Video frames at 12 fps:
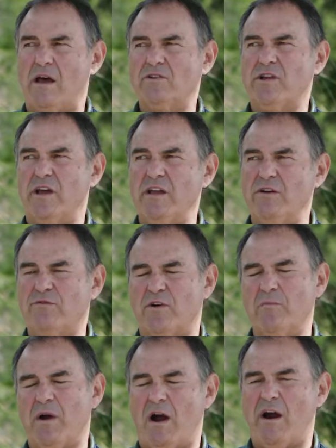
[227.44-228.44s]
I'll tell you
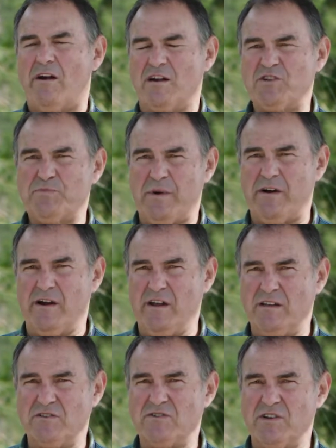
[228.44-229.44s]
from our
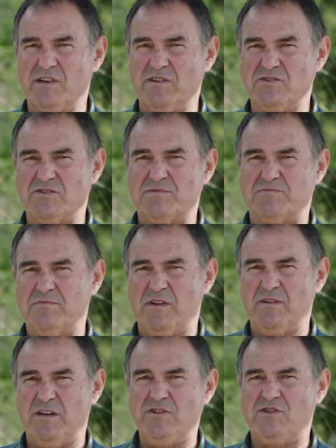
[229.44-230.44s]
experience as
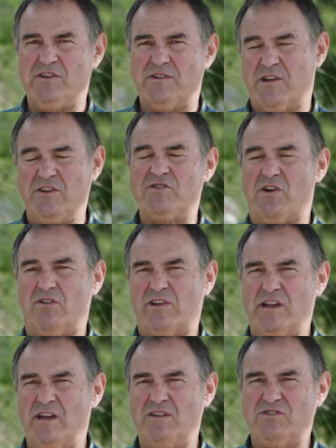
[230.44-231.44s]

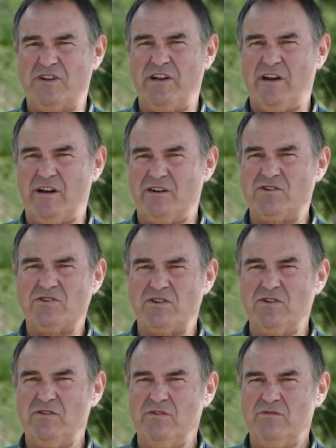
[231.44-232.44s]
consulting engineers
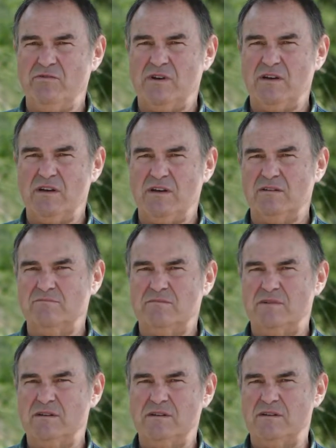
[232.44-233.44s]
to a
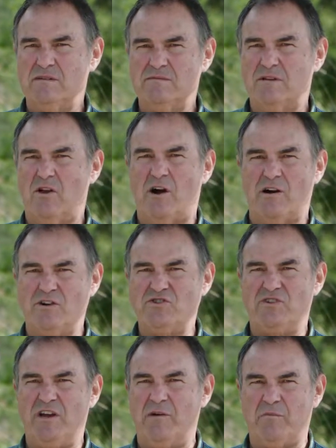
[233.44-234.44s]

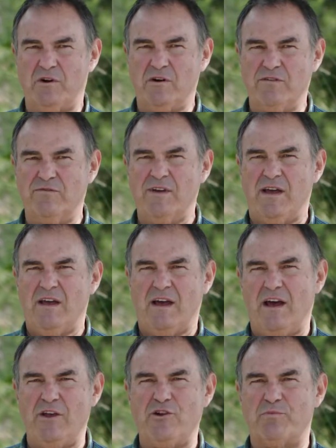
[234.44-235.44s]
large number of
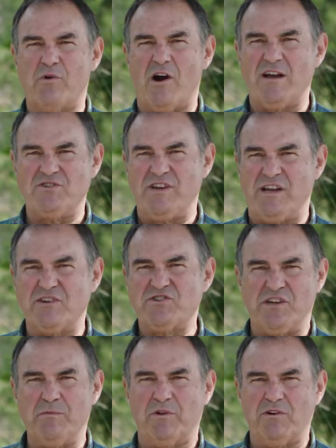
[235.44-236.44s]
other
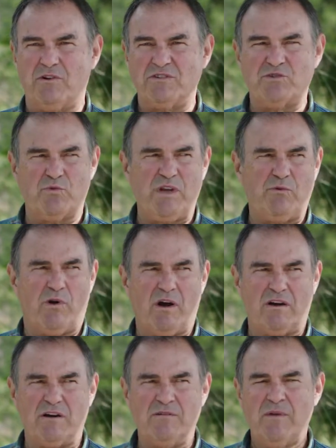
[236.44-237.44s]
projects similar to
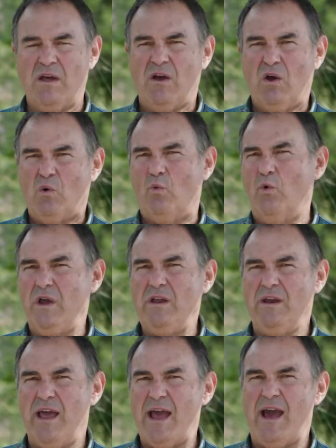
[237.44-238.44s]
Sweetwater,
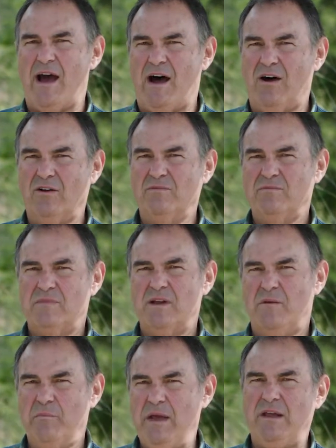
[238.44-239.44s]
we now
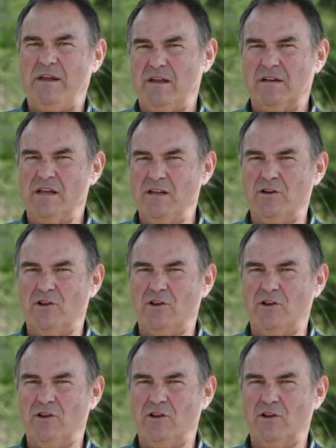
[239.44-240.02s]
immediately